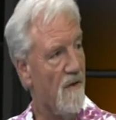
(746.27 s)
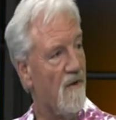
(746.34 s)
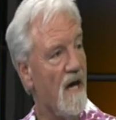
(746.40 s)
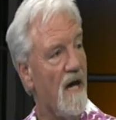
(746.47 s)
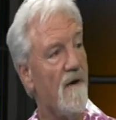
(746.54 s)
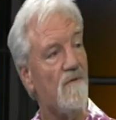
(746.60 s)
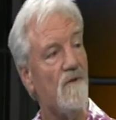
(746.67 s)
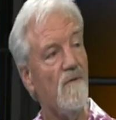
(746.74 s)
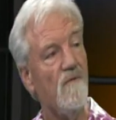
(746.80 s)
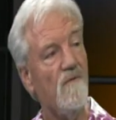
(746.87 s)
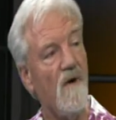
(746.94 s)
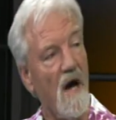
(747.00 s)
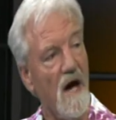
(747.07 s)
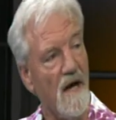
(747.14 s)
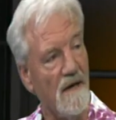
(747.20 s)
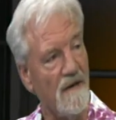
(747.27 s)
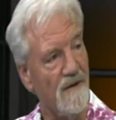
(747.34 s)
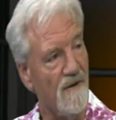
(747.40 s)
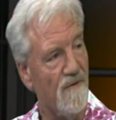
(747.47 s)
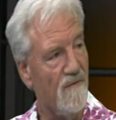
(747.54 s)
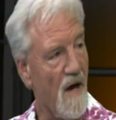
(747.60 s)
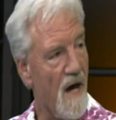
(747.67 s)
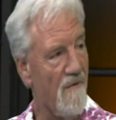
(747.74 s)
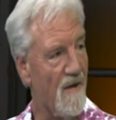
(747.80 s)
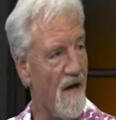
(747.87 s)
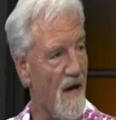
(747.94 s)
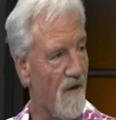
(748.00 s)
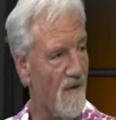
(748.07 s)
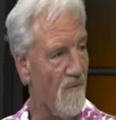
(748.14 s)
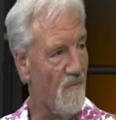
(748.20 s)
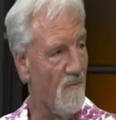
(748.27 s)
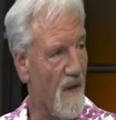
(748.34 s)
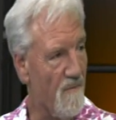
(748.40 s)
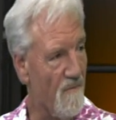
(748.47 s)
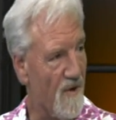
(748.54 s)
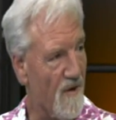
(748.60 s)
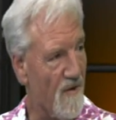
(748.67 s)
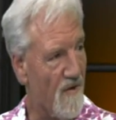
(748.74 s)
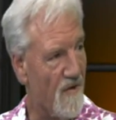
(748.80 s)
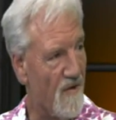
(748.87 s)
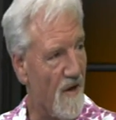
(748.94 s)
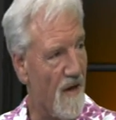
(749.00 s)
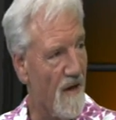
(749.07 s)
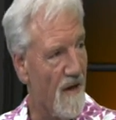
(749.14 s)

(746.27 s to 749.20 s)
and they have to find five thousand members